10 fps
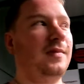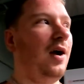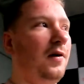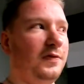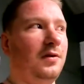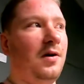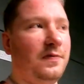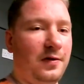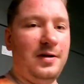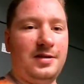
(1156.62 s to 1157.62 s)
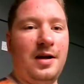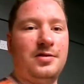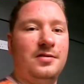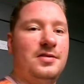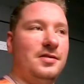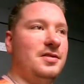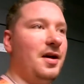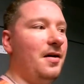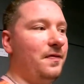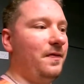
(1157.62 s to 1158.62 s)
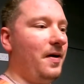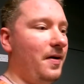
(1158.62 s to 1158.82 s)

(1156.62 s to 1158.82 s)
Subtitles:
After our three sessions and stuff,